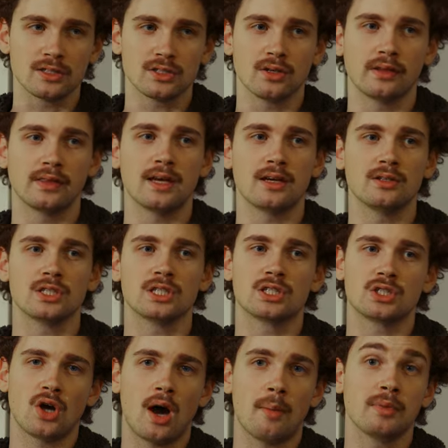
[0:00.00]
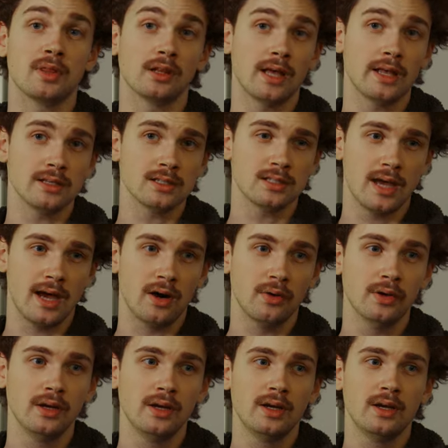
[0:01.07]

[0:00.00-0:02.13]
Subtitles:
so that they could stop the lens down,